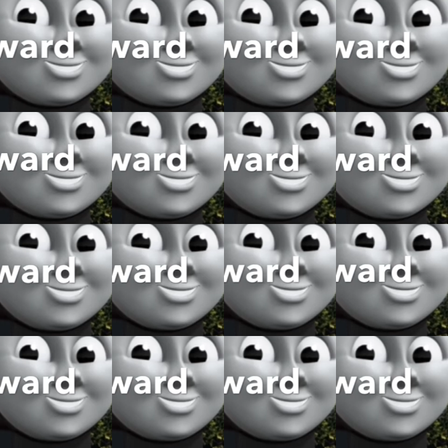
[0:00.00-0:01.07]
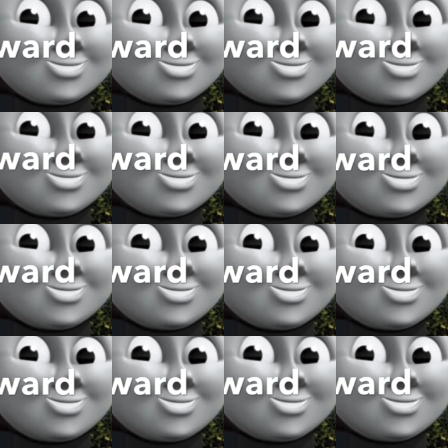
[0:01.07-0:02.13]

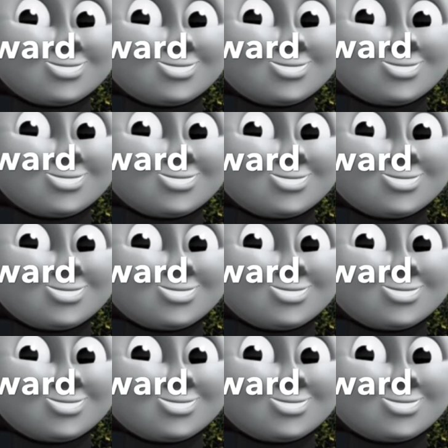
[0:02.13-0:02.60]
(no one is talking)